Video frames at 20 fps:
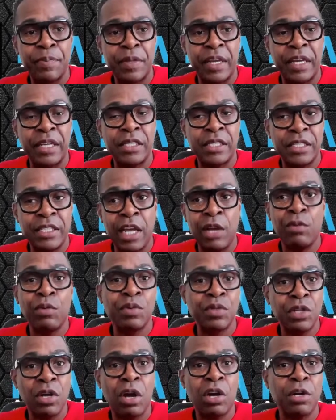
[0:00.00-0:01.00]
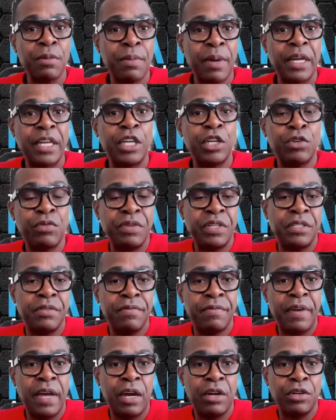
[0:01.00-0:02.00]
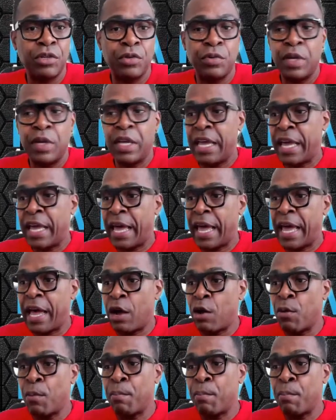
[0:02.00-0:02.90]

And today we were talking about increasing value, how